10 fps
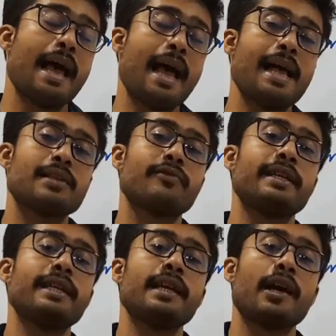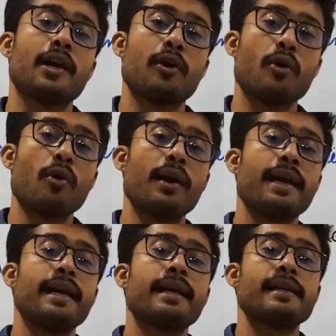As we grow
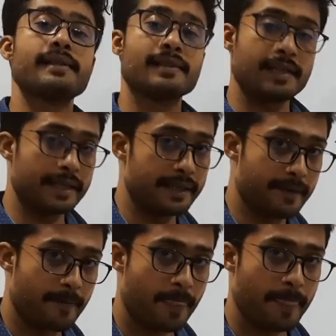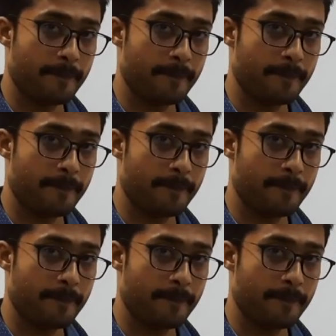a seed